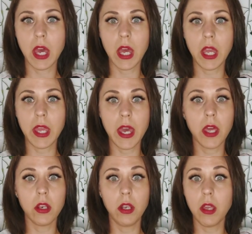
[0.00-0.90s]
I
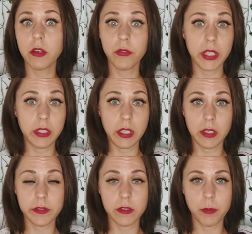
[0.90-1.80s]
had a lot of
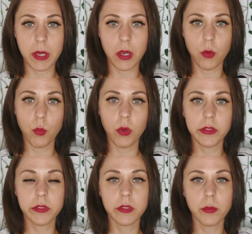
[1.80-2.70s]
ideas about
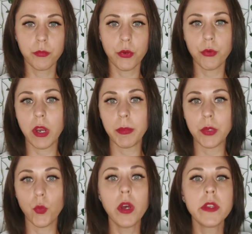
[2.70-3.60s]
what
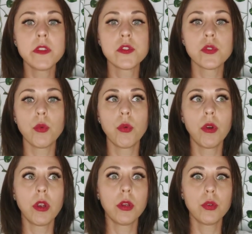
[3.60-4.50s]
programming was
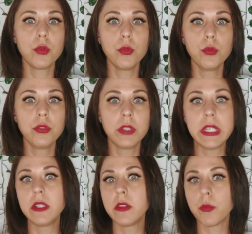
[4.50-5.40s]
or who
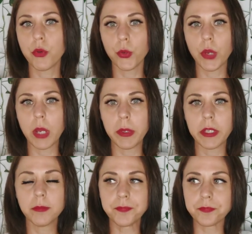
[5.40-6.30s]
did the
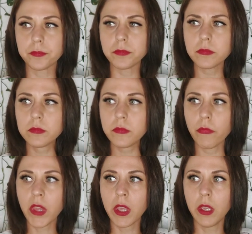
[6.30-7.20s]
programming.
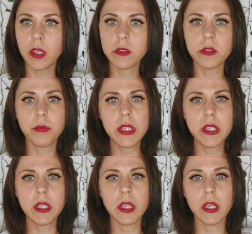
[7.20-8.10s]
To
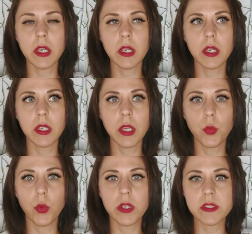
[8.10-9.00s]
me,
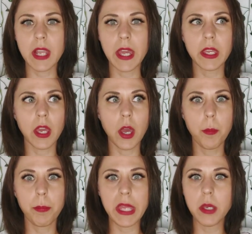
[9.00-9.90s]
it was like
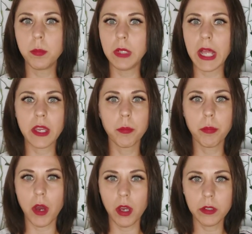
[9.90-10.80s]
a big black
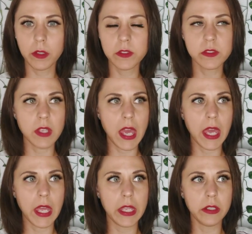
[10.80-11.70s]
box
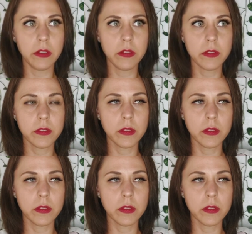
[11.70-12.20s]
and